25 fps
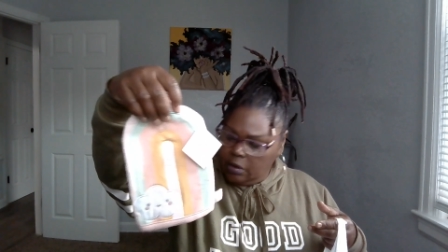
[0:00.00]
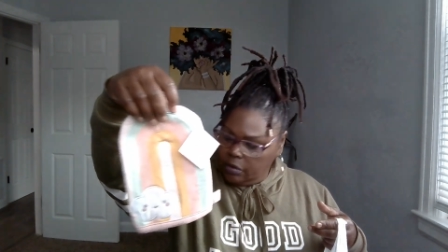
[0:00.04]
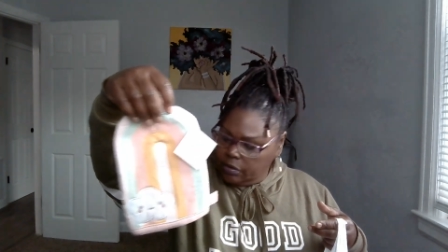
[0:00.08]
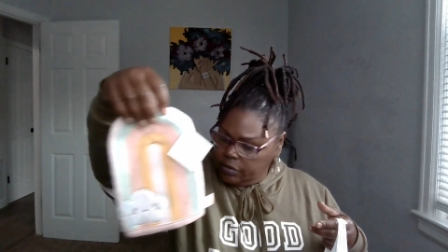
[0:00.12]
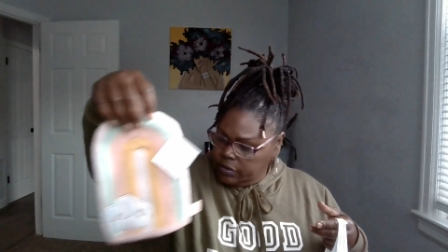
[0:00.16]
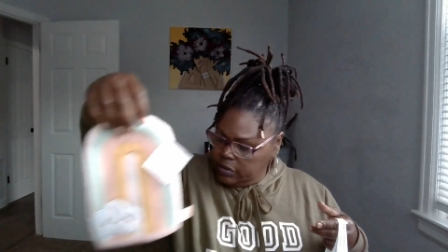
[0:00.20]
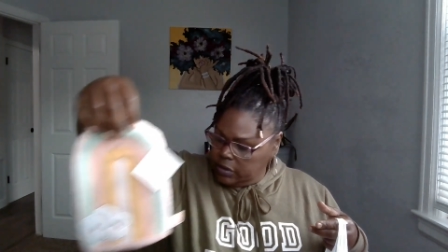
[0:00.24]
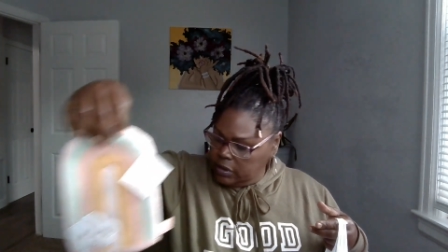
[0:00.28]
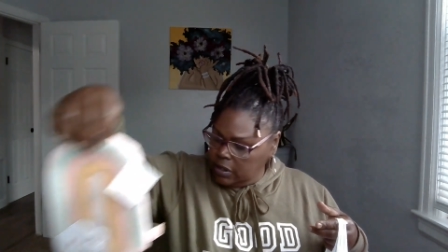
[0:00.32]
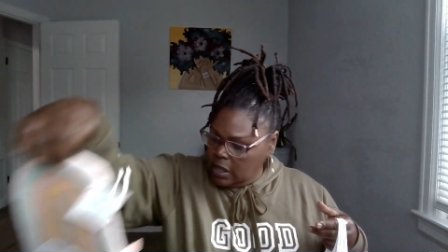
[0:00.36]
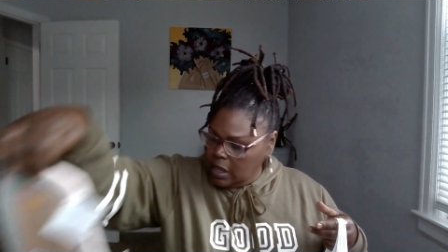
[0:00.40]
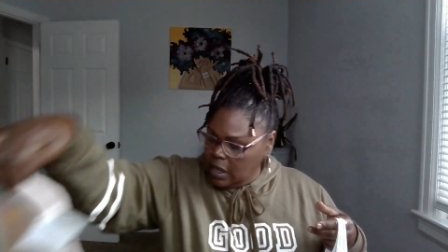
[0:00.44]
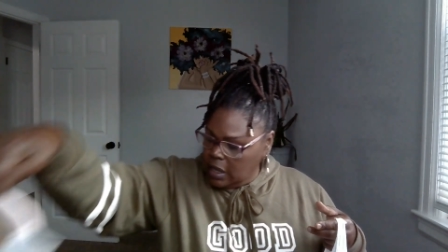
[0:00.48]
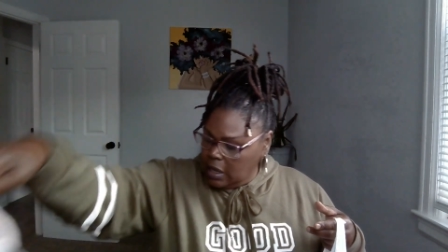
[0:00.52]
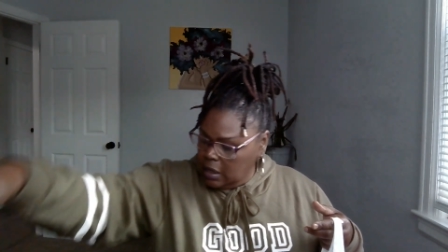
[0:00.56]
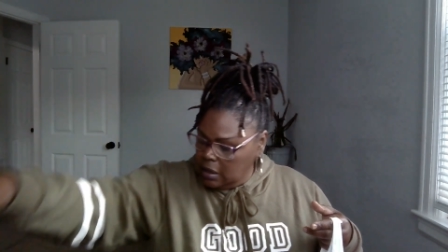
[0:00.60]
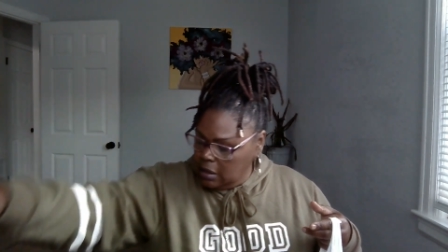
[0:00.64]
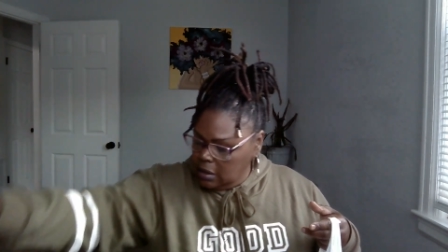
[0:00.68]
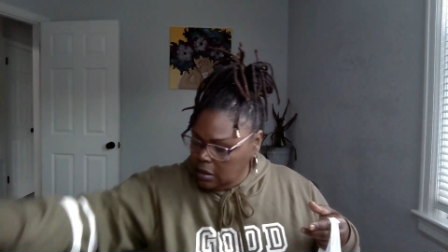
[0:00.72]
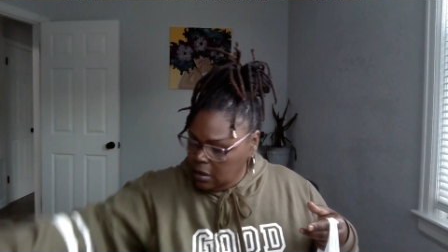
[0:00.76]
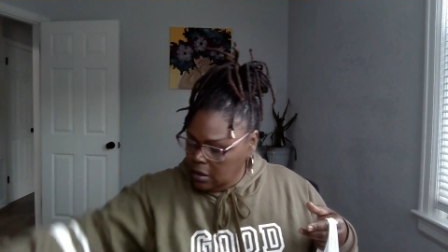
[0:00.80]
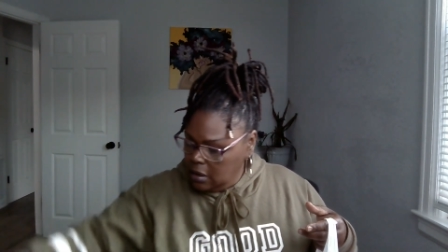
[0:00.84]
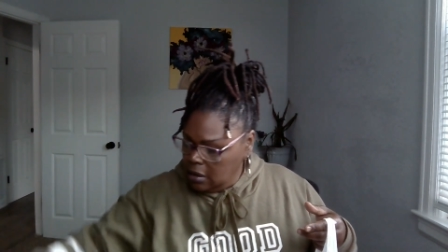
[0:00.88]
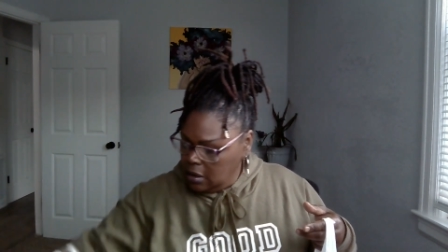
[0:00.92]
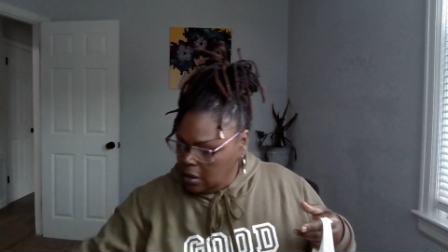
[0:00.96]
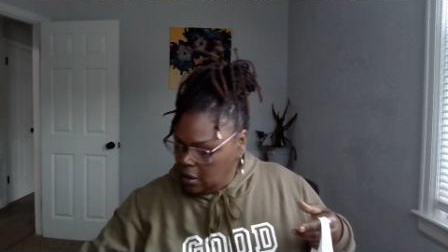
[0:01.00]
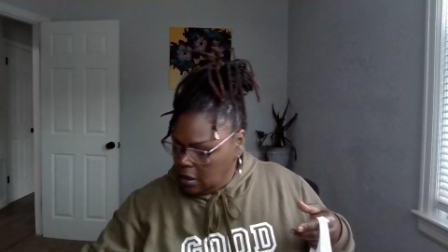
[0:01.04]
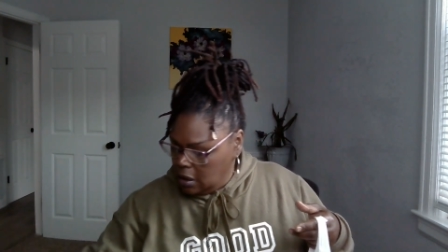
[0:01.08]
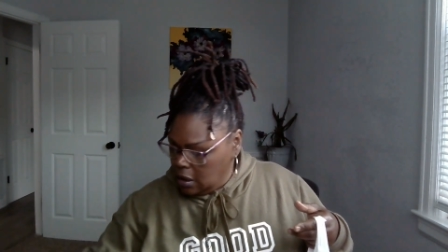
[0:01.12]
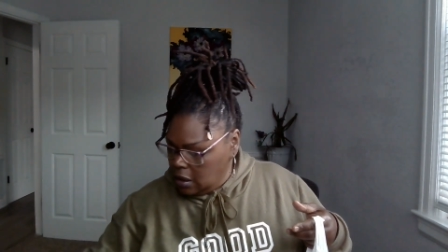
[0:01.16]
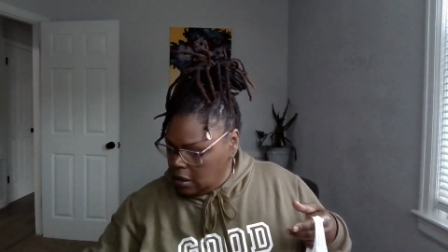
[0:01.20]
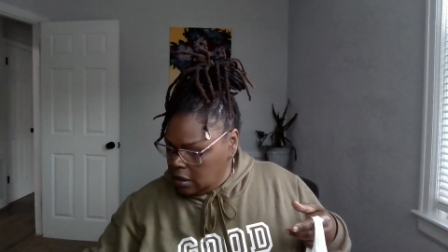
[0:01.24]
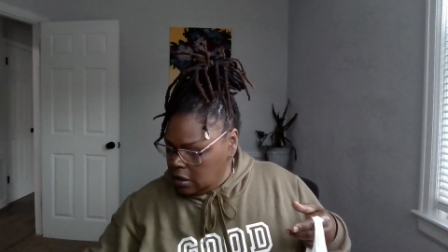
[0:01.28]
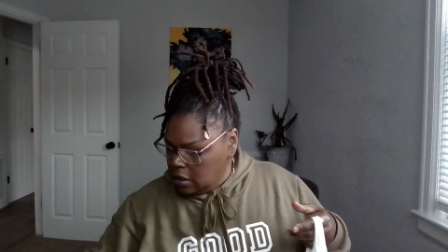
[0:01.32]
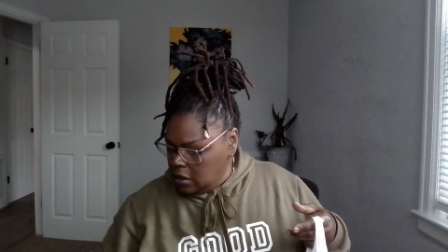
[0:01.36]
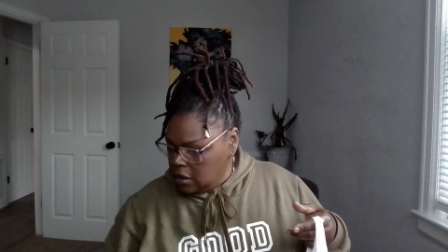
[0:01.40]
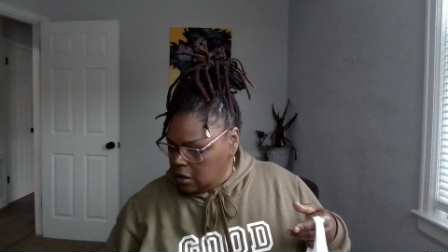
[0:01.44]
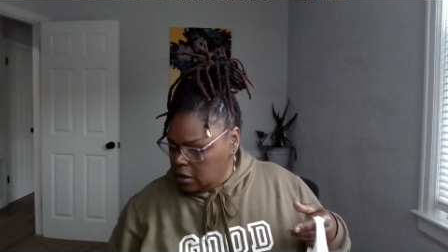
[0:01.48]
else that
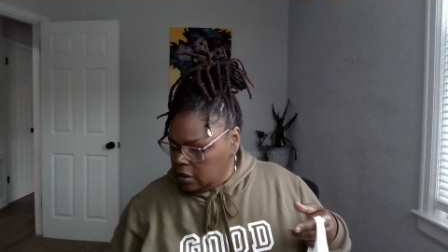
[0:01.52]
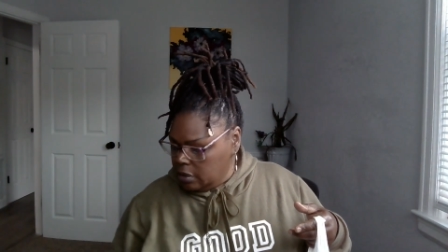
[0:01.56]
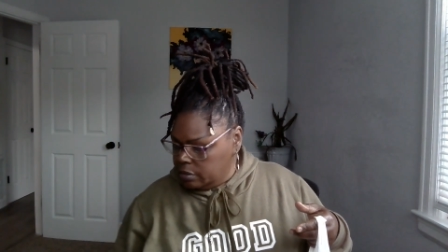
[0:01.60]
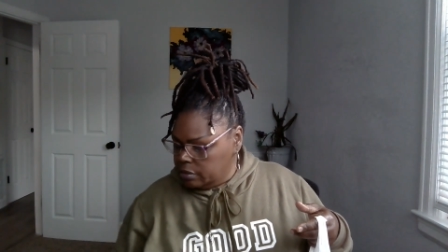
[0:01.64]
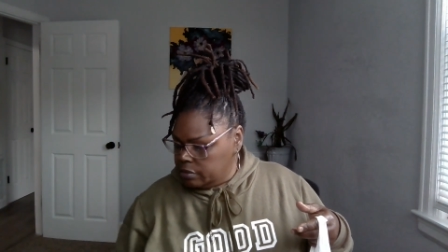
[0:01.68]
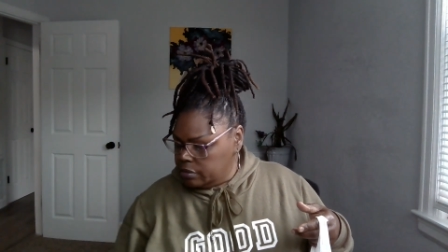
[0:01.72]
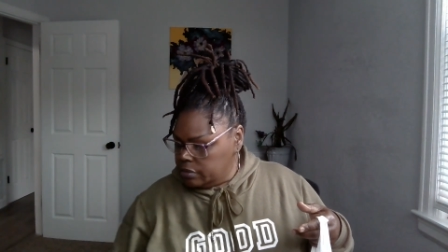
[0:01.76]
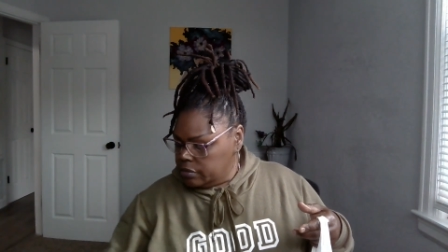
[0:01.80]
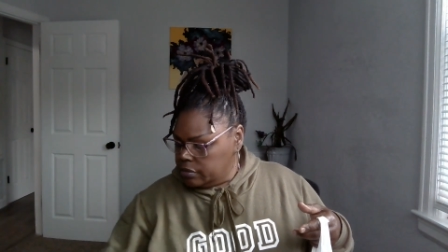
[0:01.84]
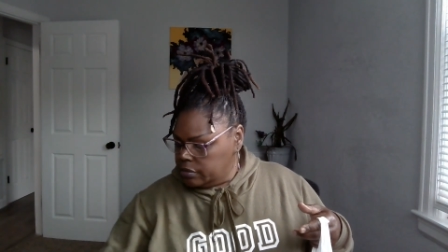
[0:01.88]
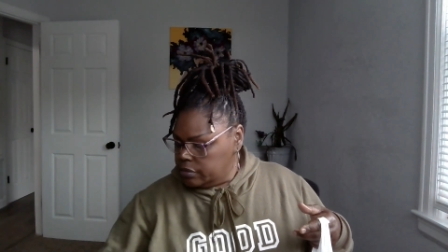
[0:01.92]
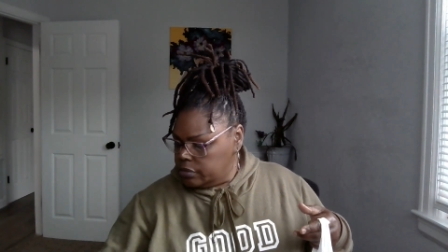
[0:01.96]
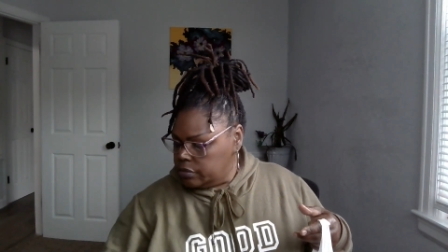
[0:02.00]
um,